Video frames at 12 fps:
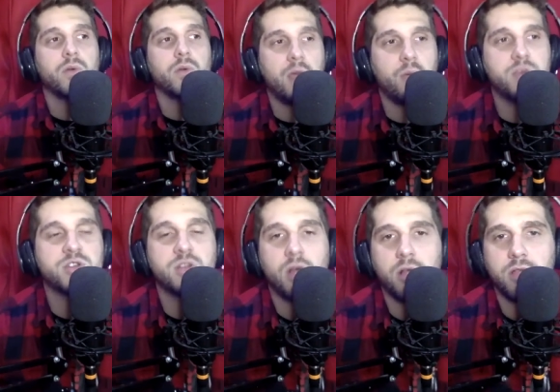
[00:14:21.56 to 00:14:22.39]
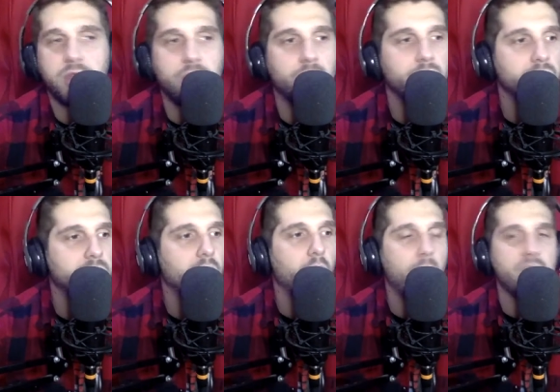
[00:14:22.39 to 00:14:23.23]
hey, we should all
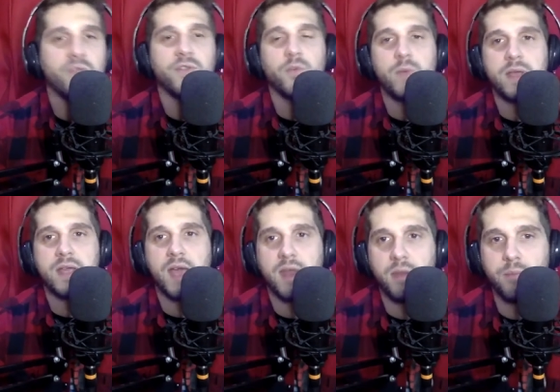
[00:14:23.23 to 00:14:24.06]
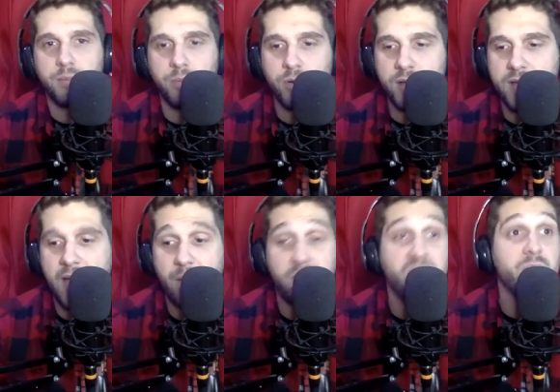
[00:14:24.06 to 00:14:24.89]
go away for the weekend and book a
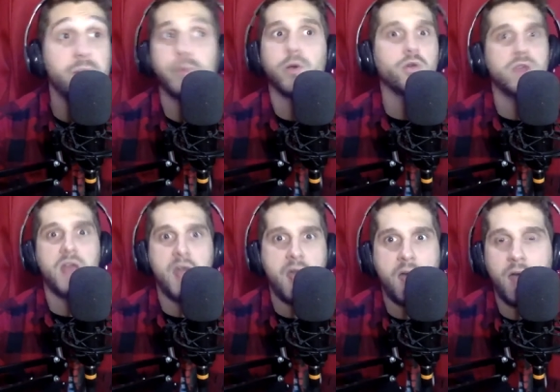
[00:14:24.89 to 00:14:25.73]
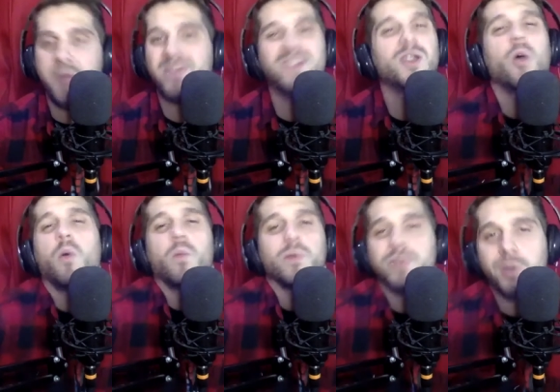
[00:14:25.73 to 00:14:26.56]
cabin. Everybody will go, yeah, and then no
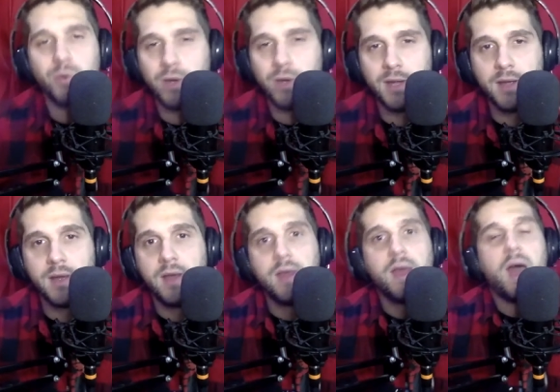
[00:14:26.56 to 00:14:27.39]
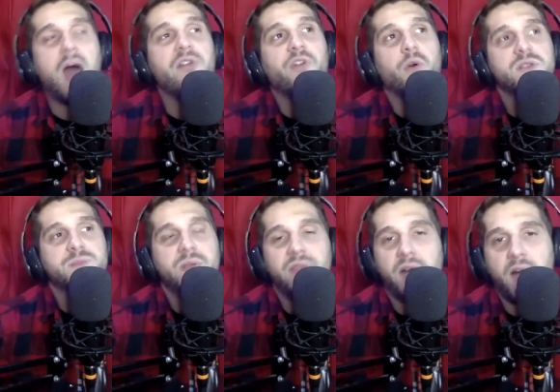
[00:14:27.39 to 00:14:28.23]
one will do it. I've always
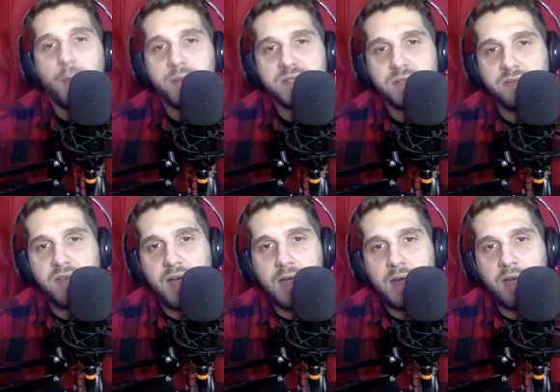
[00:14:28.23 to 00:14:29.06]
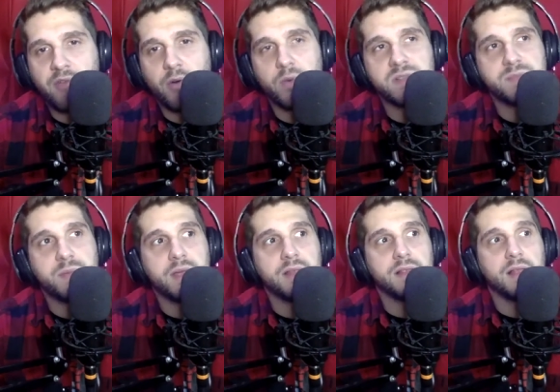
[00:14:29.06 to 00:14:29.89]
been the opposite of that. I've always
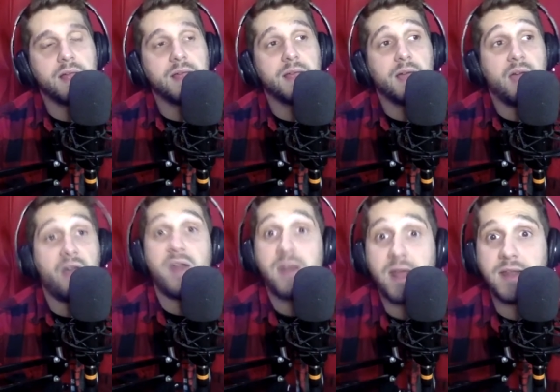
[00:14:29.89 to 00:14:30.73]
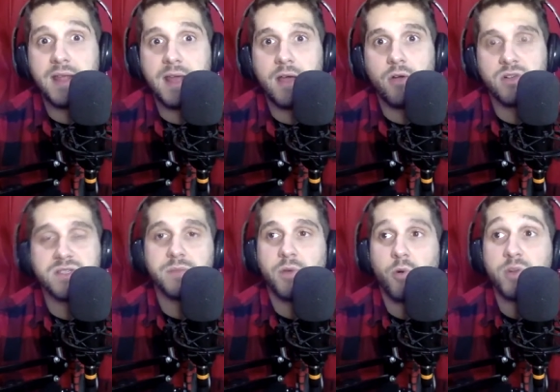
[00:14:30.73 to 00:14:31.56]
been like, I had an idea or
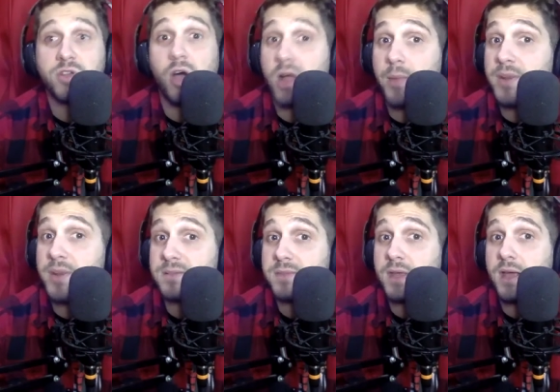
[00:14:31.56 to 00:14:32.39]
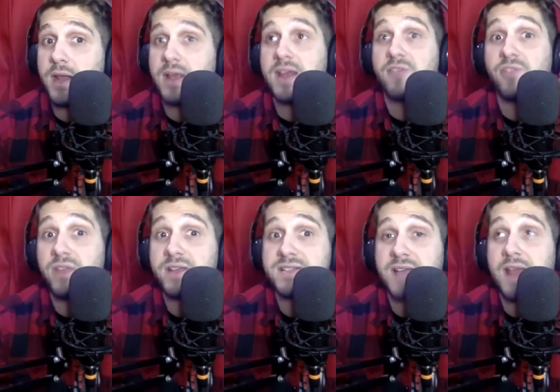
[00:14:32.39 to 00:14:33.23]
we talk about something and I get
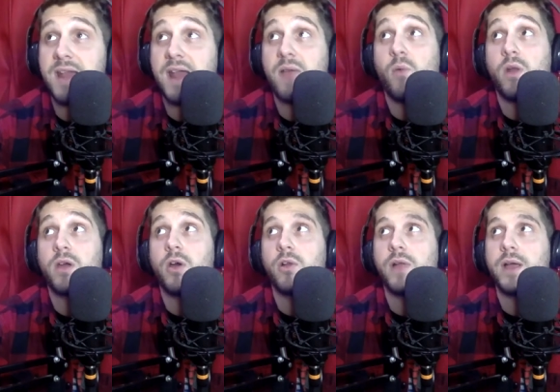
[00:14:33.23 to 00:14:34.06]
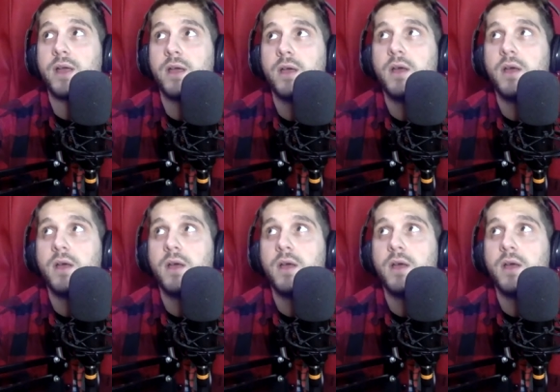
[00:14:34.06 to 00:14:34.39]
really excited and I want to go like